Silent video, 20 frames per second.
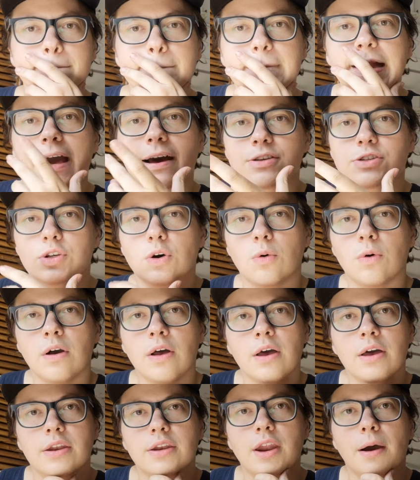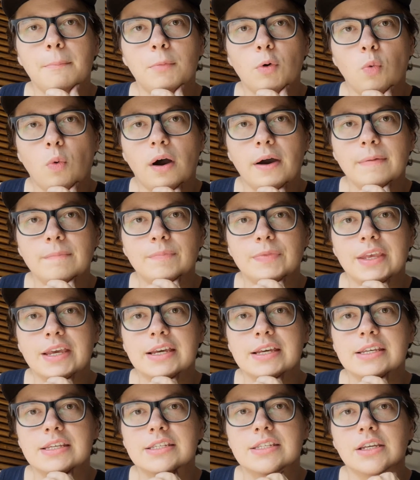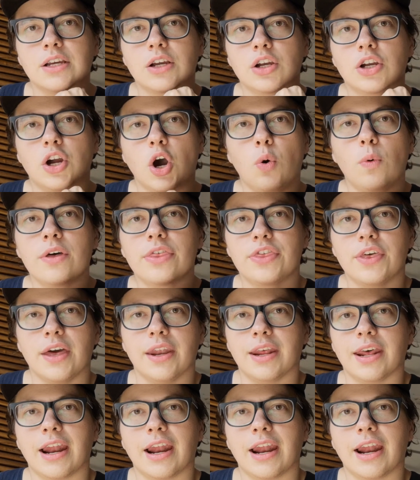yeah, so number one is go within.